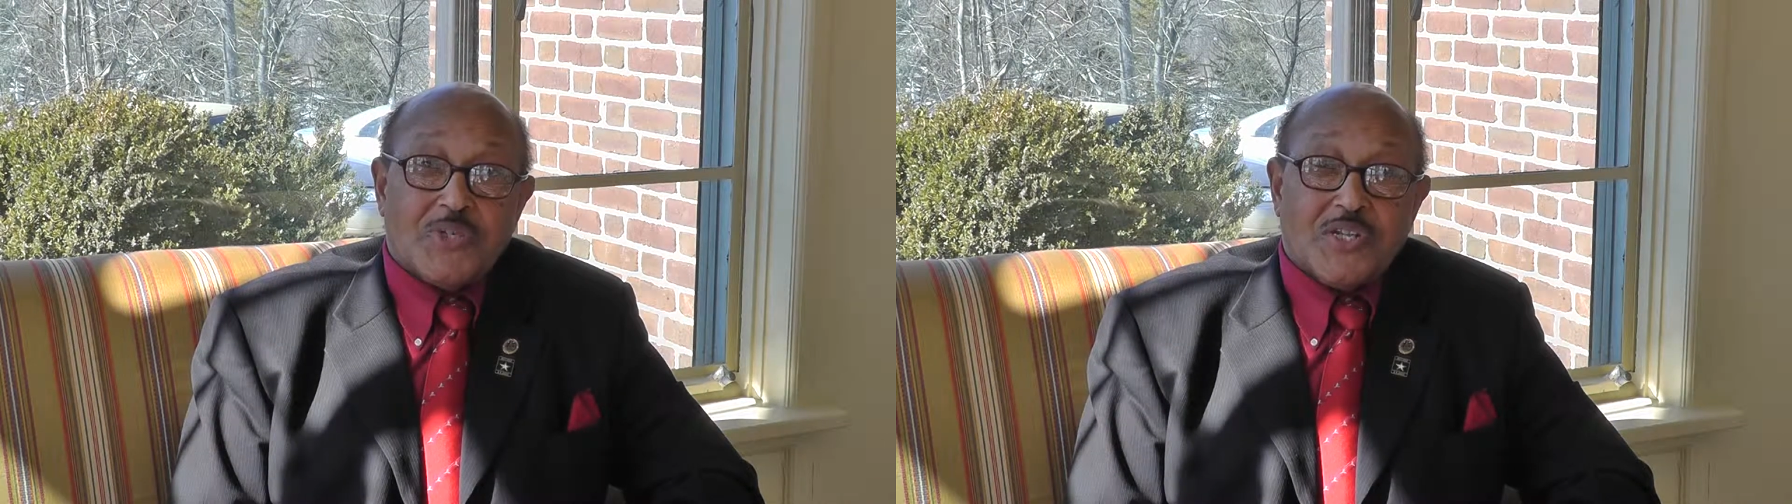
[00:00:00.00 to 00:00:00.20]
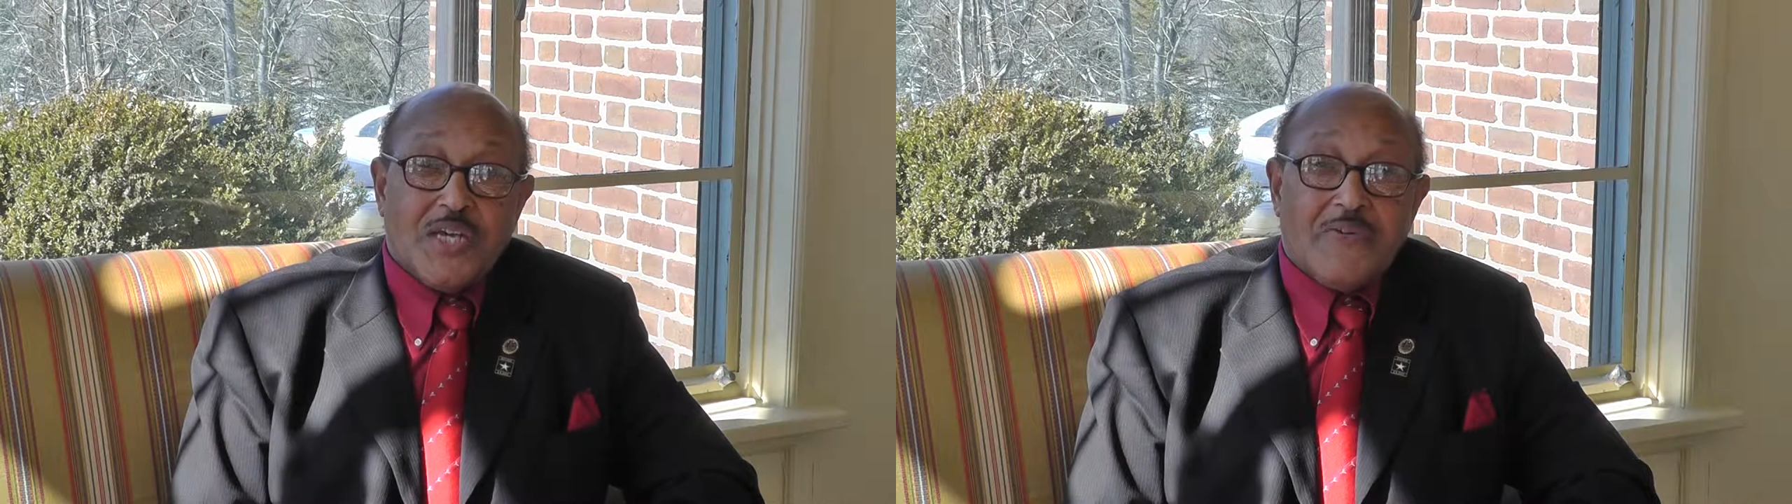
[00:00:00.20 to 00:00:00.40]

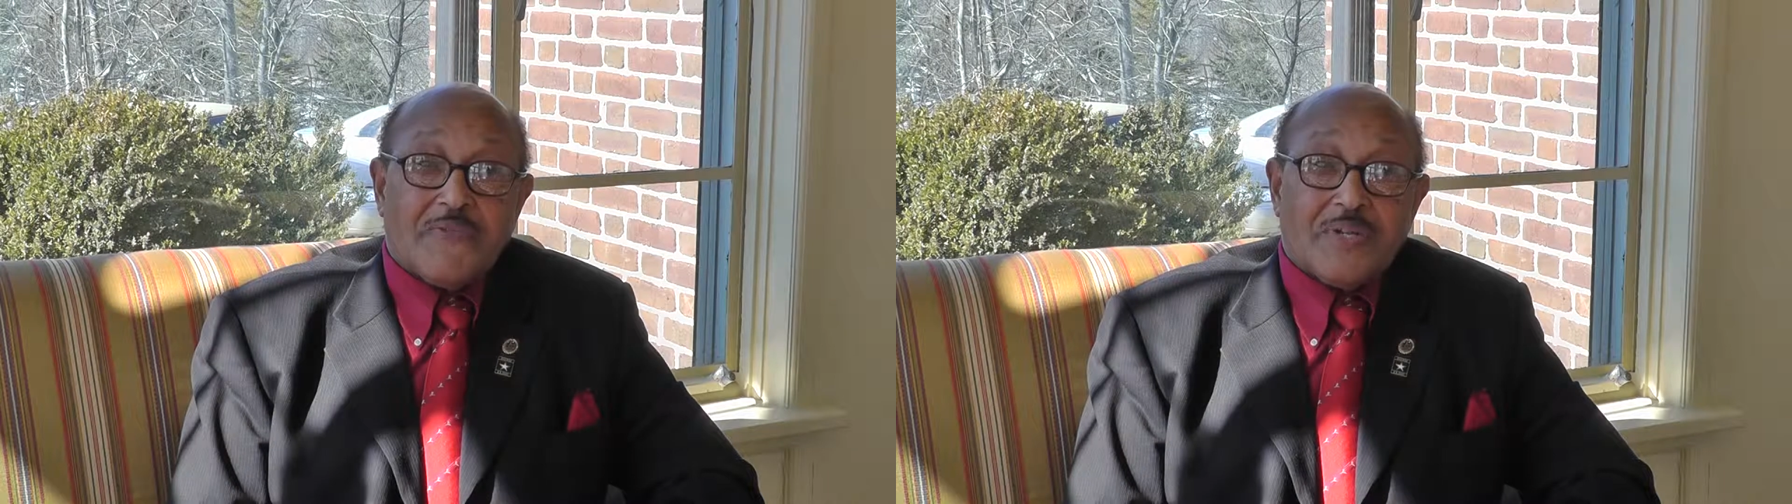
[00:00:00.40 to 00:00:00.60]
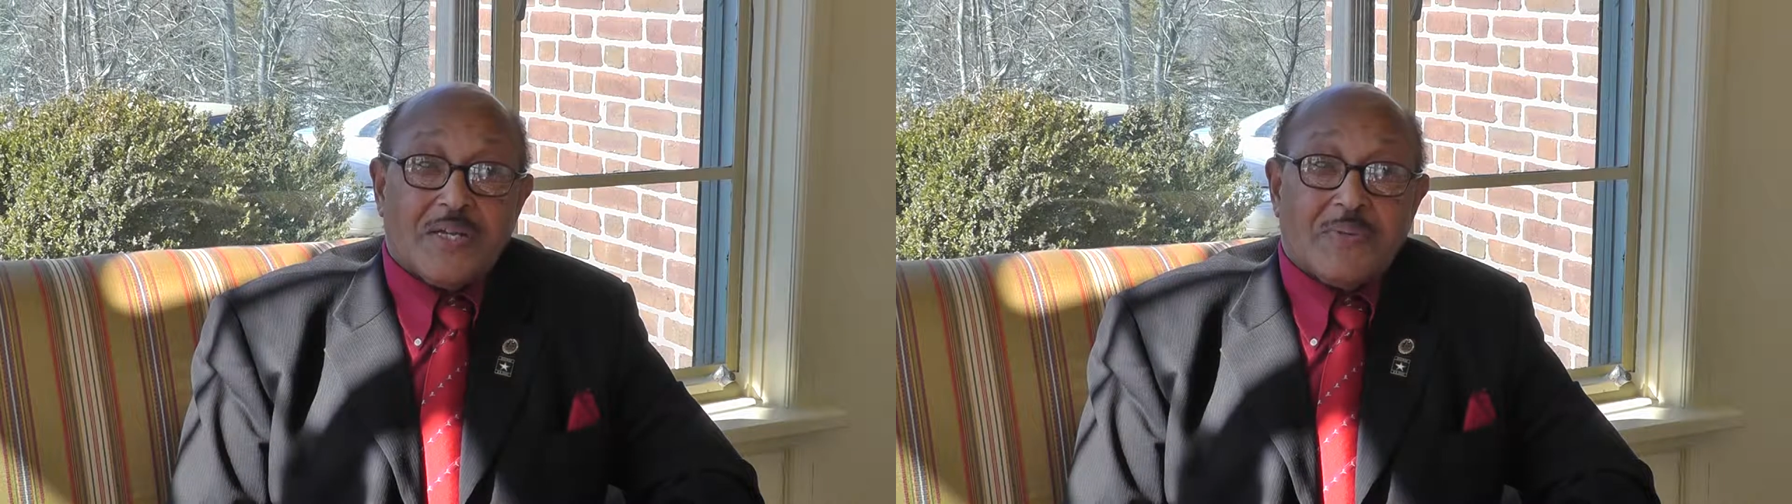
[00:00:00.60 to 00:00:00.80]
is the
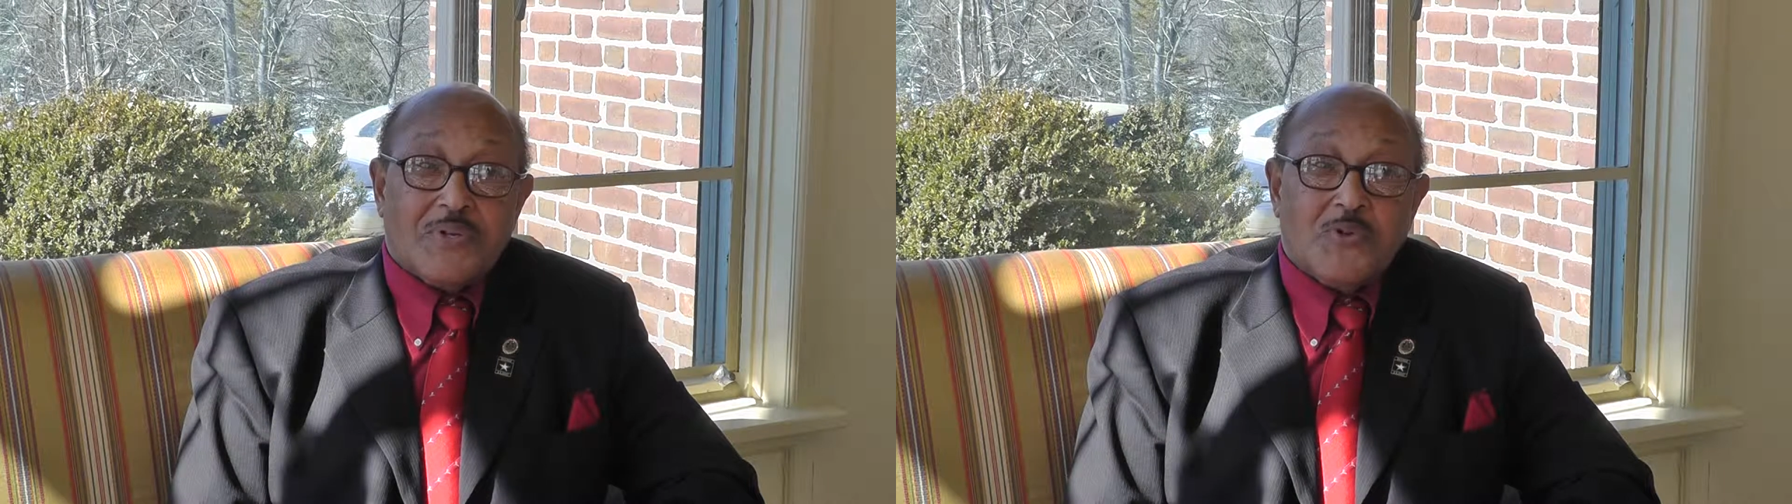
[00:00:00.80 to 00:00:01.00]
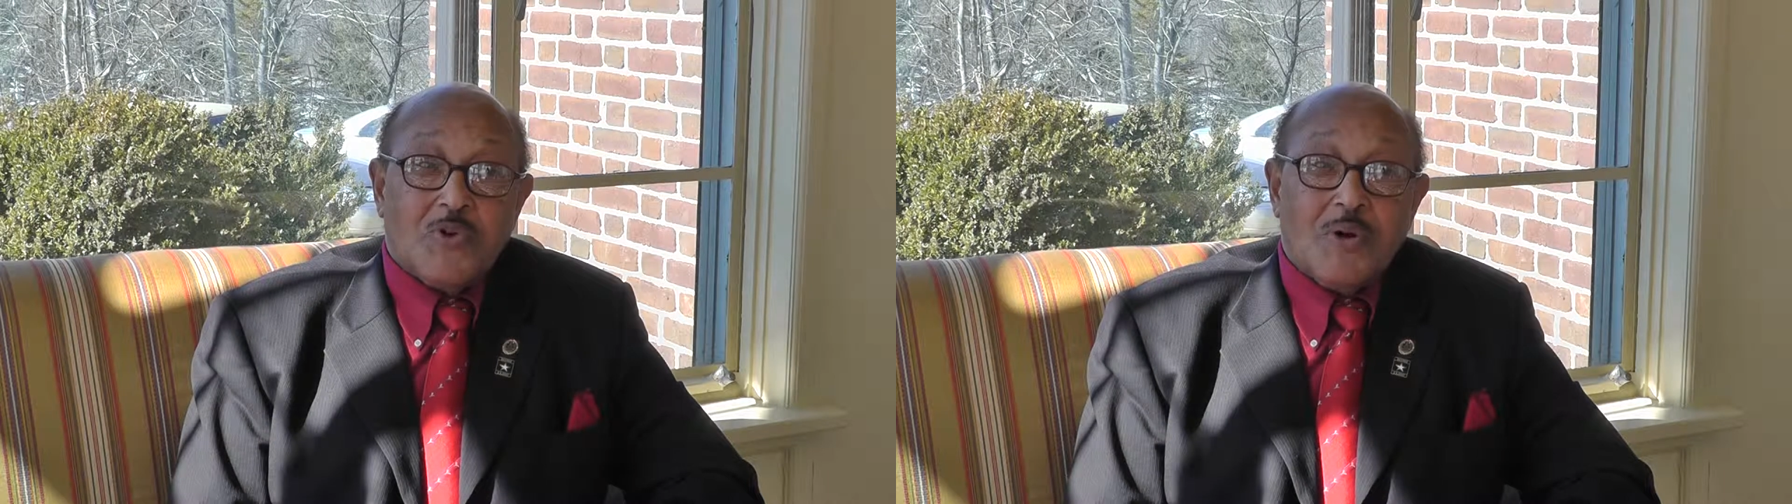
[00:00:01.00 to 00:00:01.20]
effort that
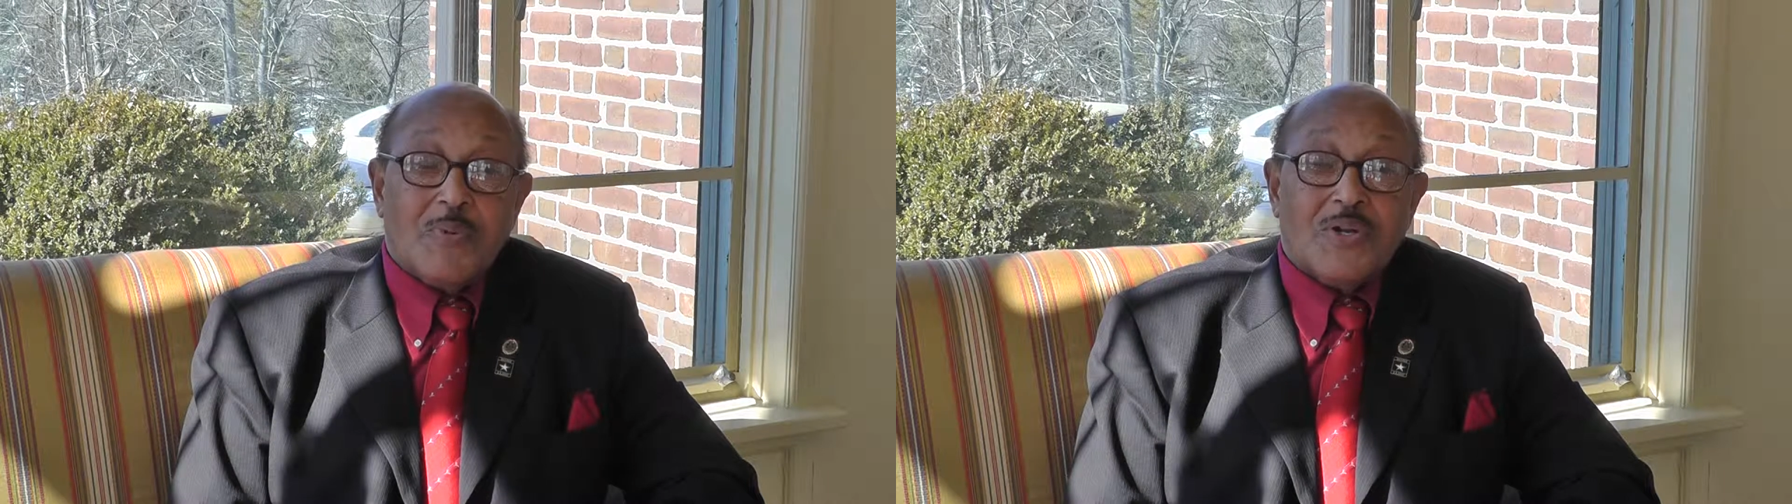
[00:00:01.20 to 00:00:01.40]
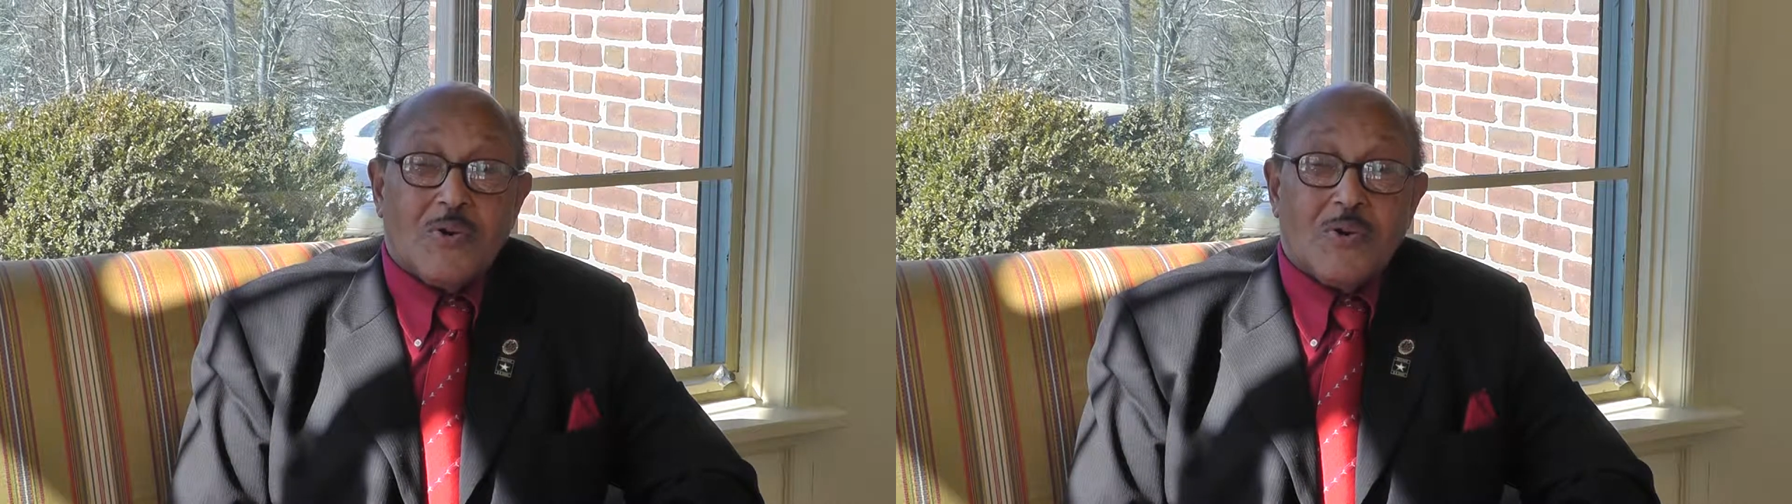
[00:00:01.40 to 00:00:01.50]
normal,